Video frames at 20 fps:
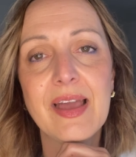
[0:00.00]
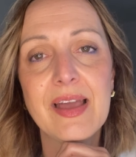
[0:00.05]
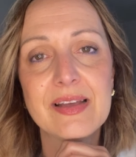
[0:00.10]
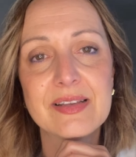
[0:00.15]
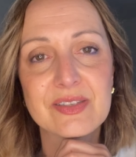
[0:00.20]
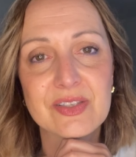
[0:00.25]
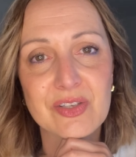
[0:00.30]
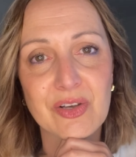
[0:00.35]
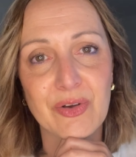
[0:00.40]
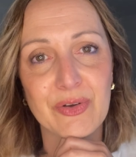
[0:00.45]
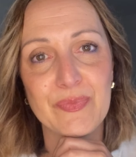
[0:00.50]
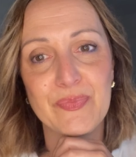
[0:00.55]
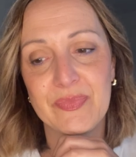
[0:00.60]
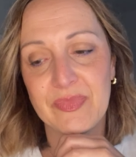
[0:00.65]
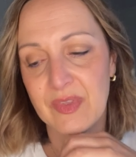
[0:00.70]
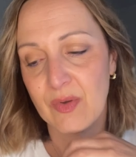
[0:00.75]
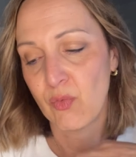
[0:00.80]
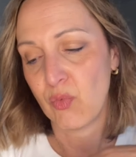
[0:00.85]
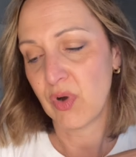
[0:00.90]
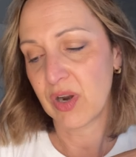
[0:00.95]
So
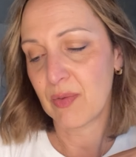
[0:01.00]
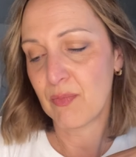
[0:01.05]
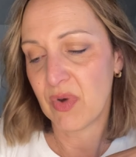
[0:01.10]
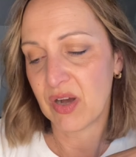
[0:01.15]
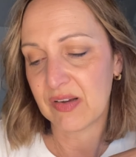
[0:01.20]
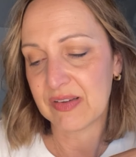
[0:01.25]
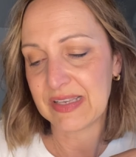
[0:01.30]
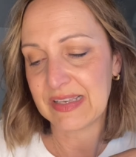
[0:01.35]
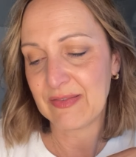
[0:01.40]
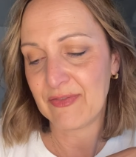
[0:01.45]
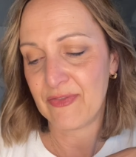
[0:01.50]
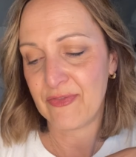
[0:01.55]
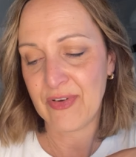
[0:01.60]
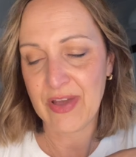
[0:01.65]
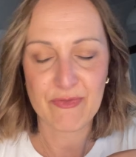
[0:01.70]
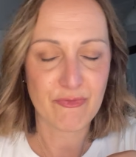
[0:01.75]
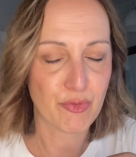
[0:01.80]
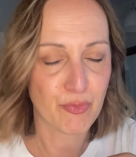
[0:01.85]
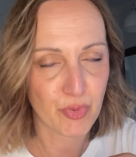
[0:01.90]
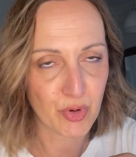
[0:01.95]
what are my
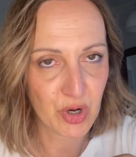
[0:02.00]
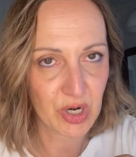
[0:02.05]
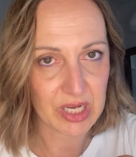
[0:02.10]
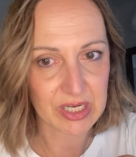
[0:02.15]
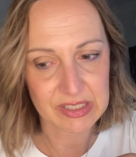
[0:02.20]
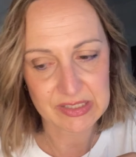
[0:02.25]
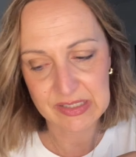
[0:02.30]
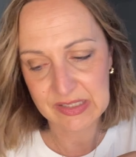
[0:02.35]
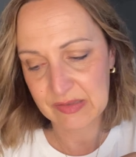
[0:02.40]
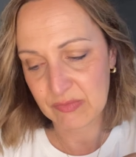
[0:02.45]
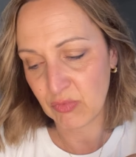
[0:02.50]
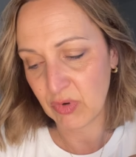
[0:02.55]
favorite products?